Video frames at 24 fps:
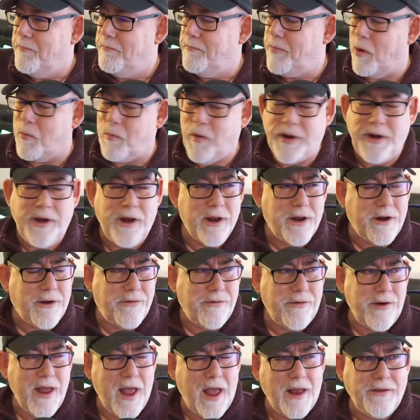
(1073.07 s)
But when you're
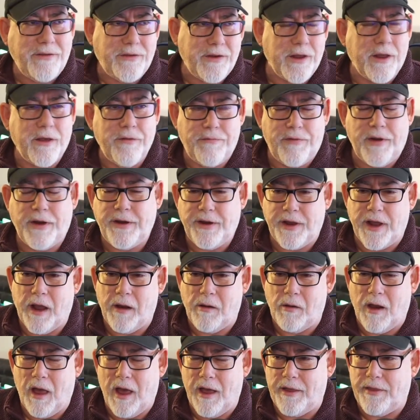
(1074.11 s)
creating a
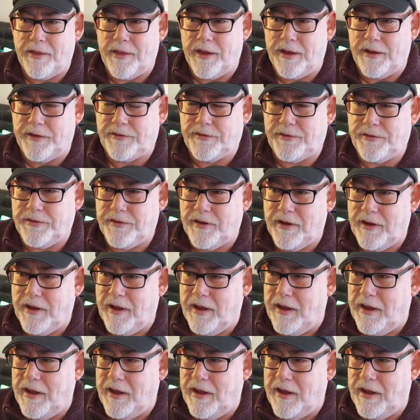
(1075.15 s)
video like this,